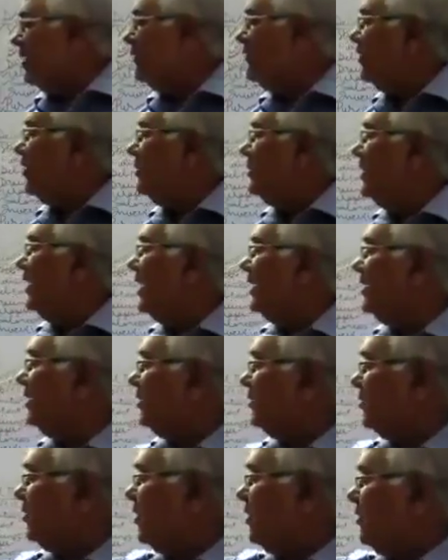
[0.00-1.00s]
capital will
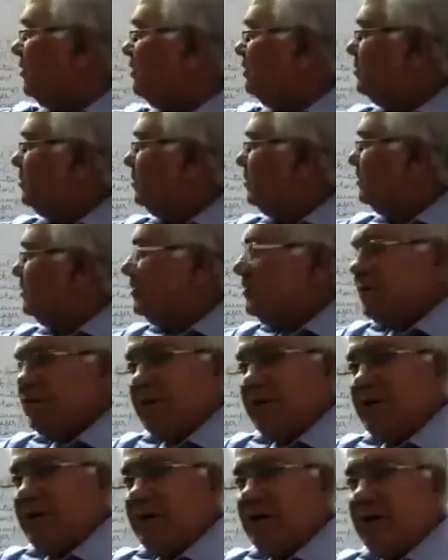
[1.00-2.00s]
be at the top,
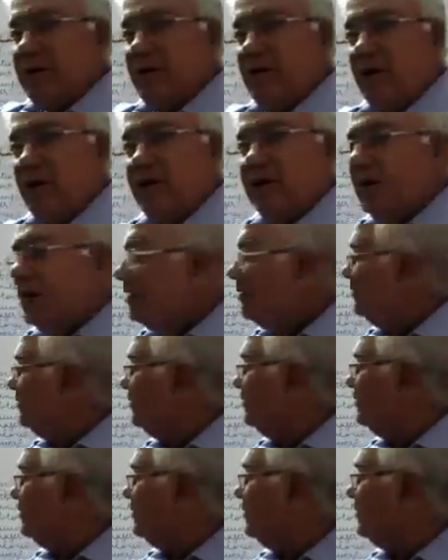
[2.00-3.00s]

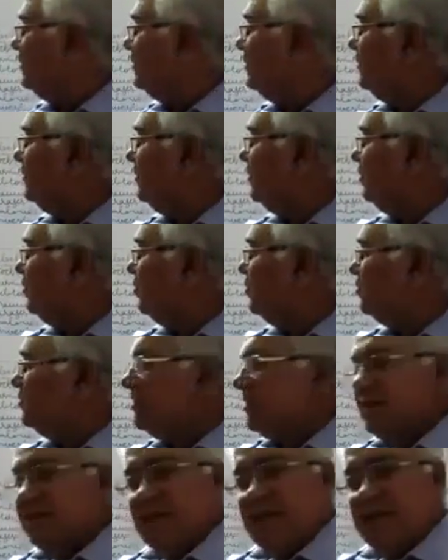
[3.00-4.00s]
long term
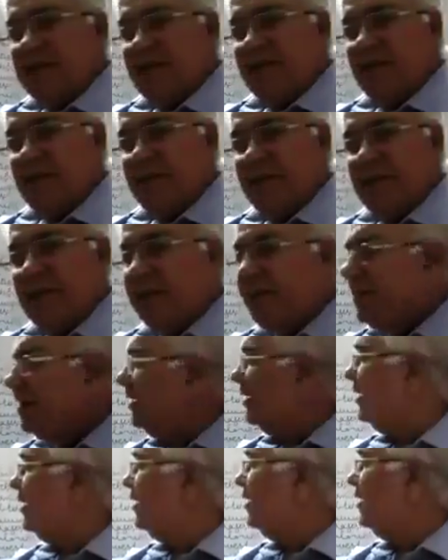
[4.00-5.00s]
loans etc. will be
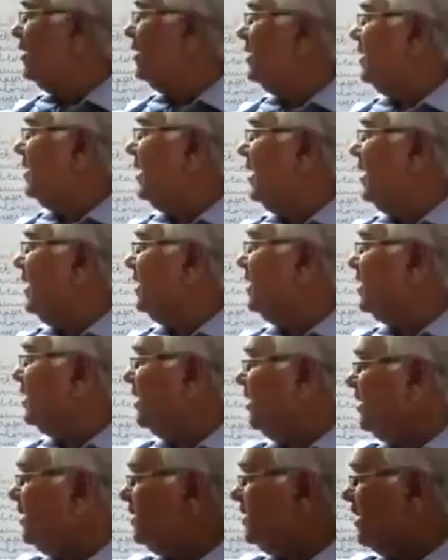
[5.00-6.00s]
in the middle,
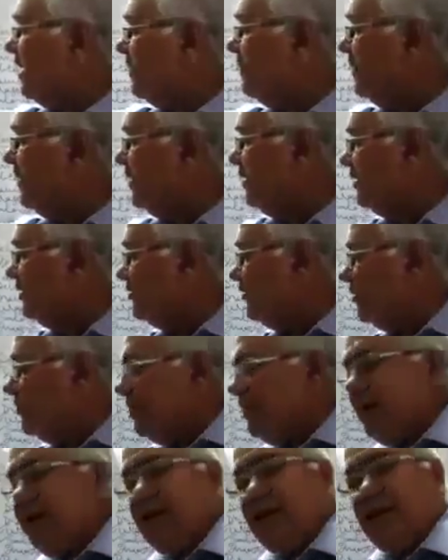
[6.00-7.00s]
and current
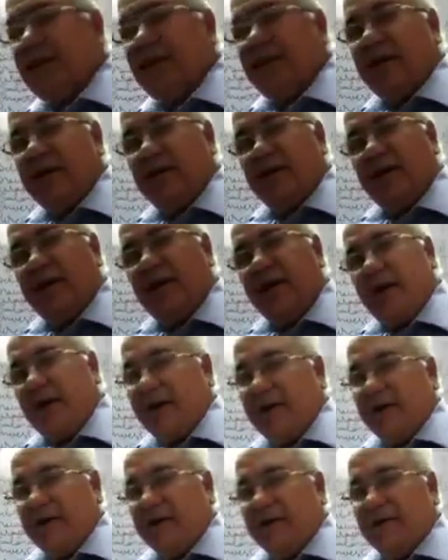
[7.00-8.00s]
liabilities will be in
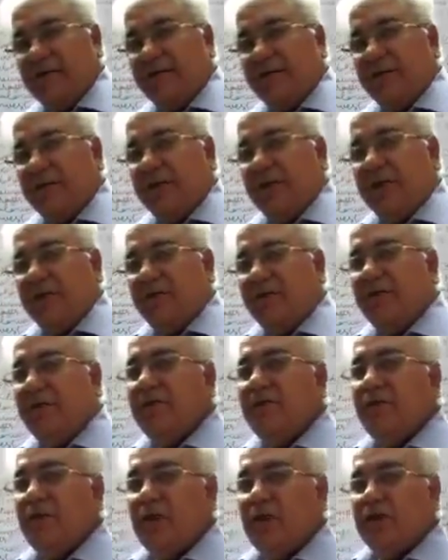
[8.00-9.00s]
the end,
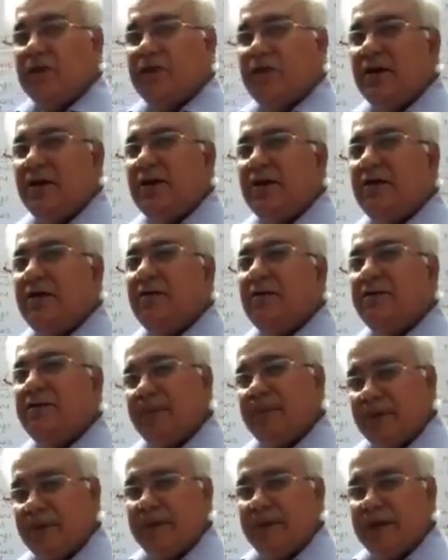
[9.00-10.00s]
if we follow
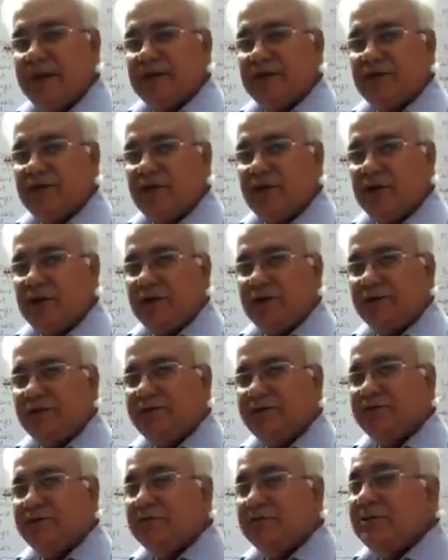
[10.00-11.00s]
the permanence
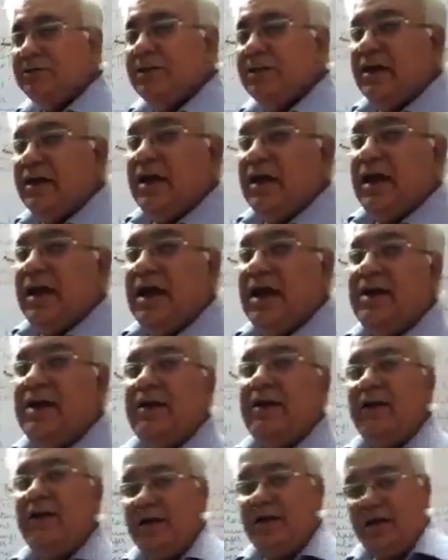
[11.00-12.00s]
order.
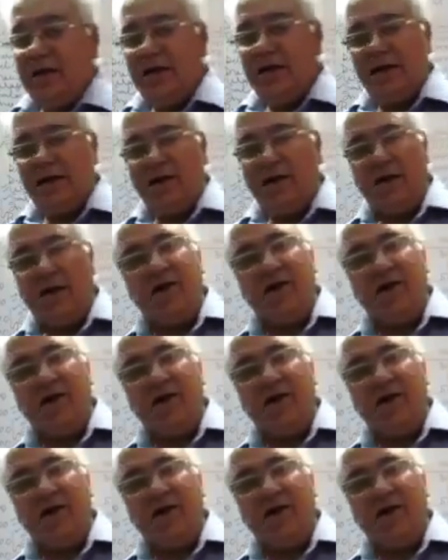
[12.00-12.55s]
And